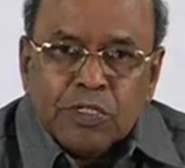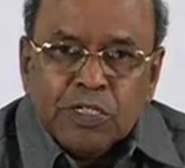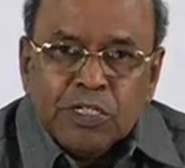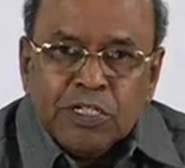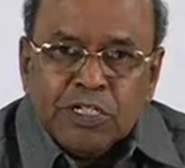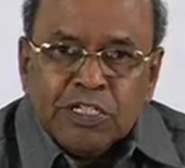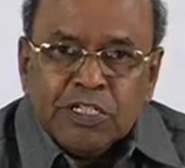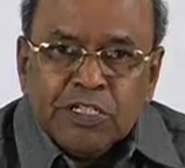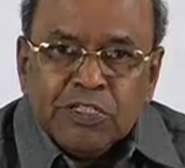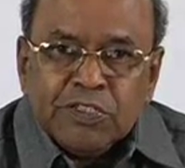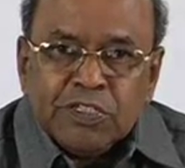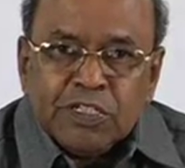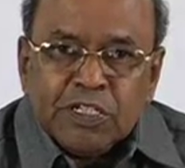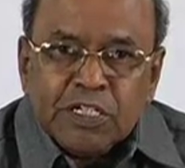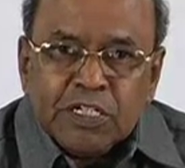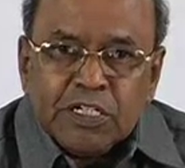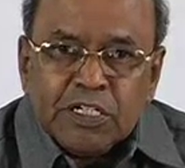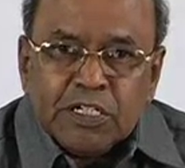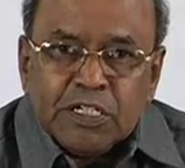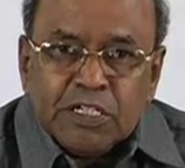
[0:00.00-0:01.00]
It is
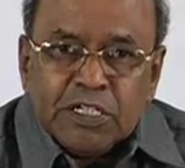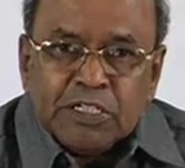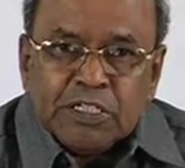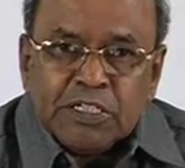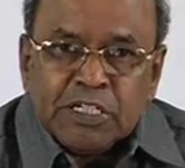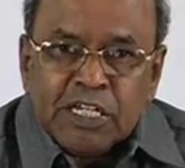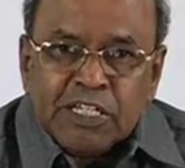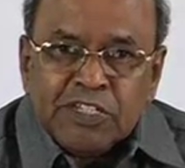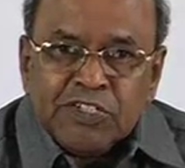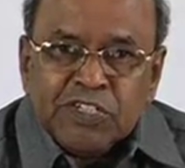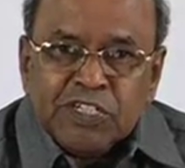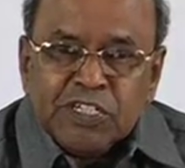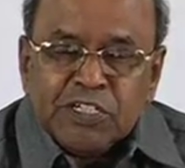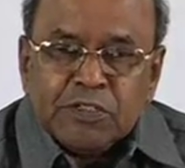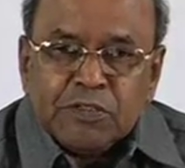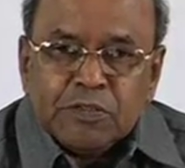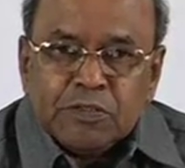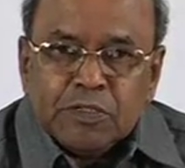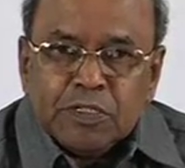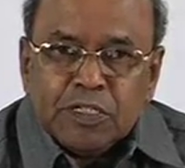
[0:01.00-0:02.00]

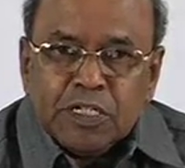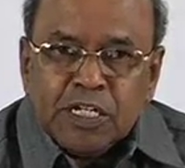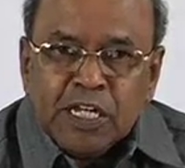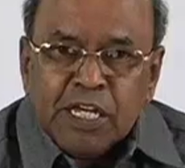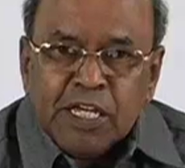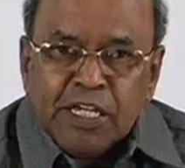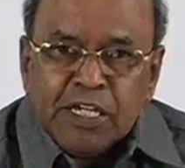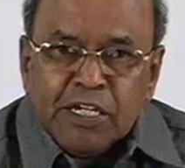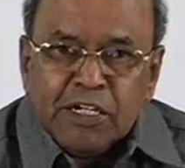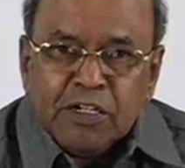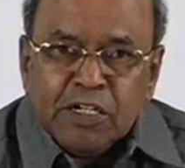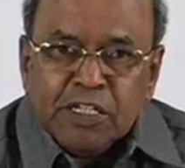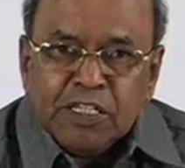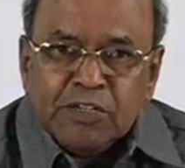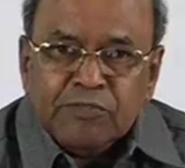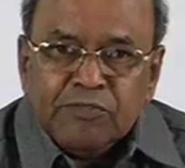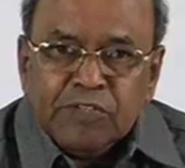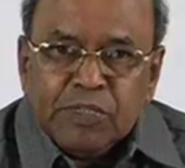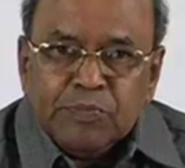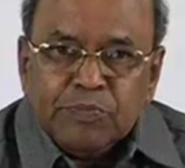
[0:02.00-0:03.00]
touching, lying on
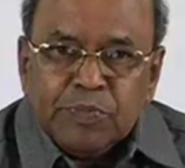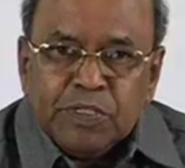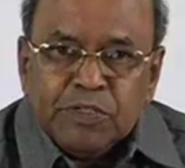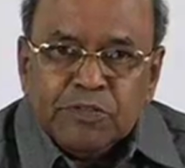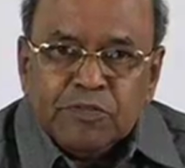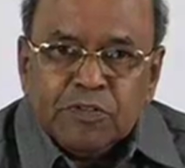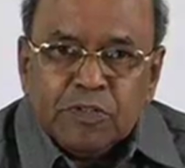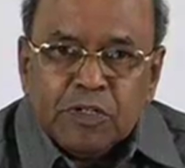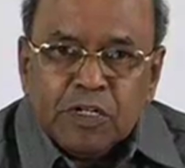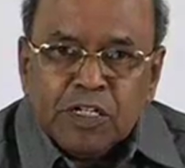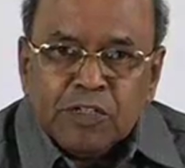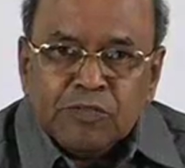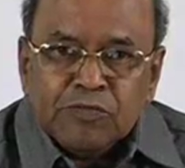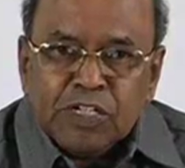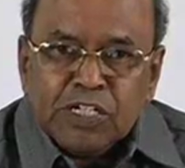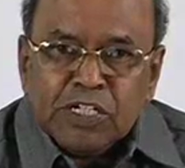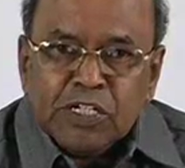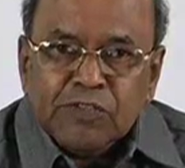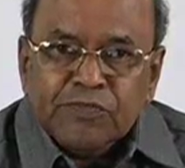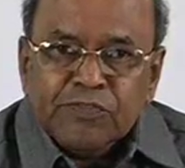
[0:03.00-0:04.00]
the VP on
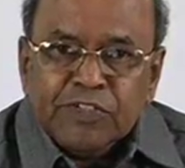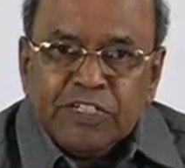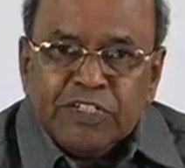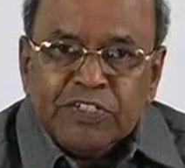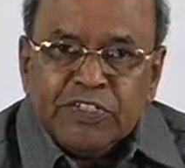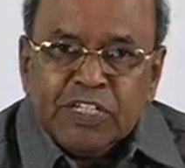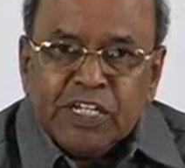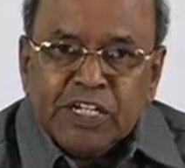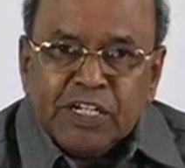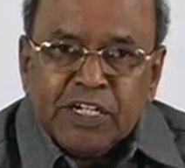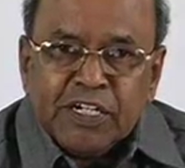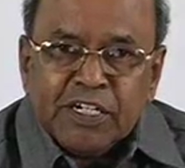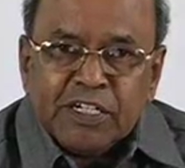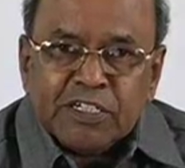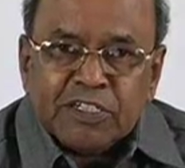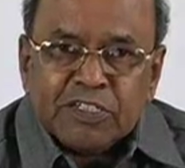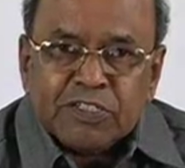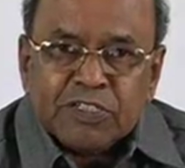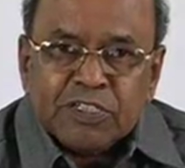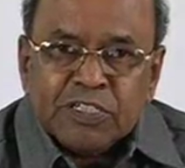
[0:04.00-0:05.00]
one of its
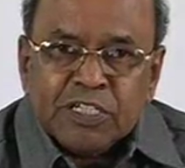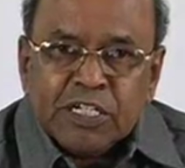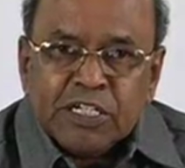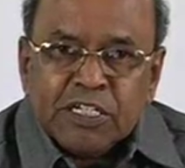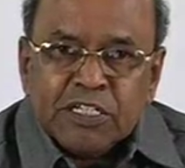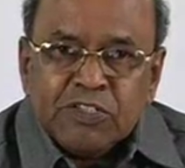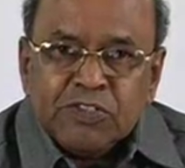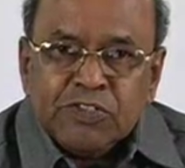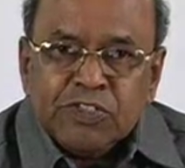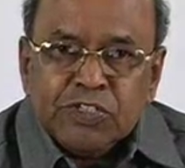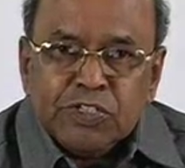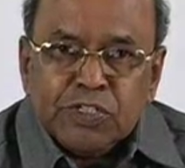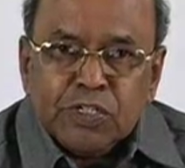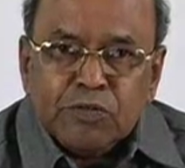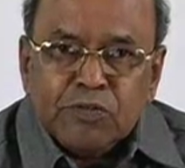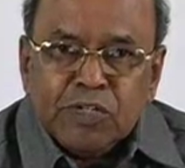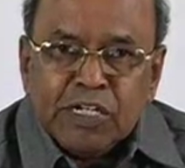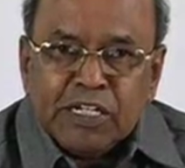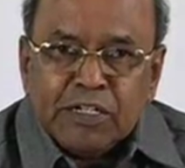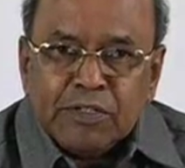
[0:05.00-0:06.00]
generators, that is
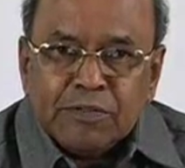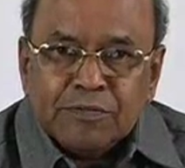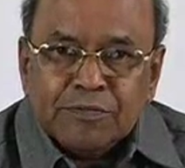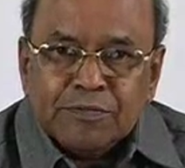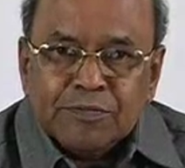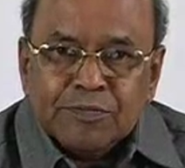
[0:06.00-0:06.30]
01.